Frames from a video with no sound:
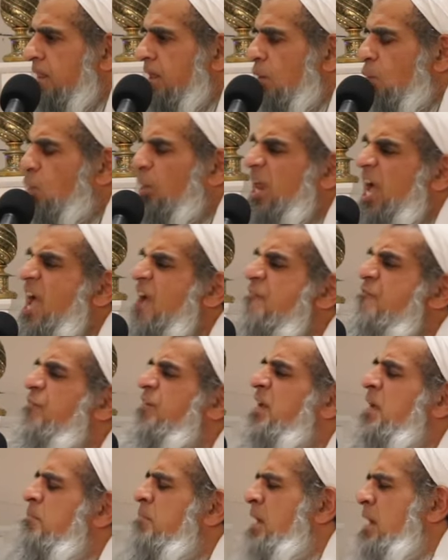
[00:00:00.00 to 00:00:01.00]
whatever
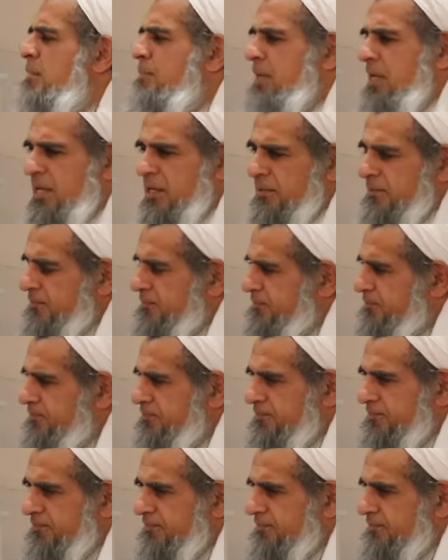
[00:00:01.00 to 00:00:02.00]
it may be,
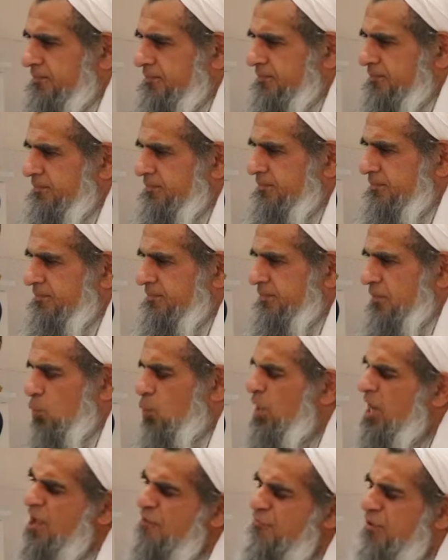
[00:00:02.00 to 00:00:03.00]

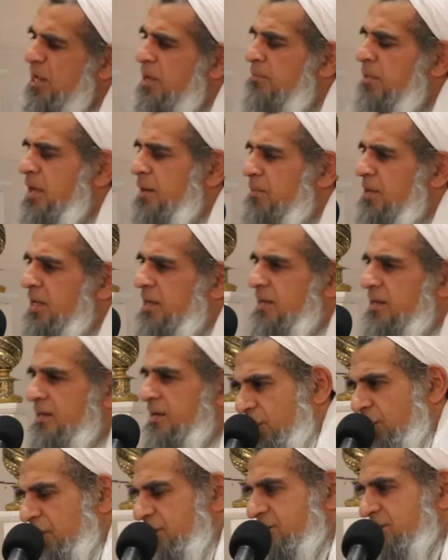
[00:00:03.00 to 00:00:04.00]
whatever it may be,
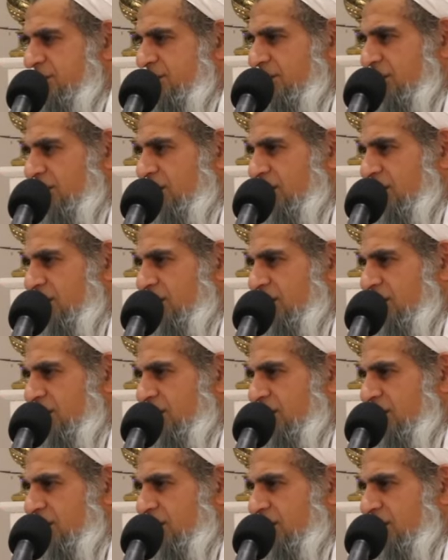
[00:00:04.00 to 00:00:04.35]
friends,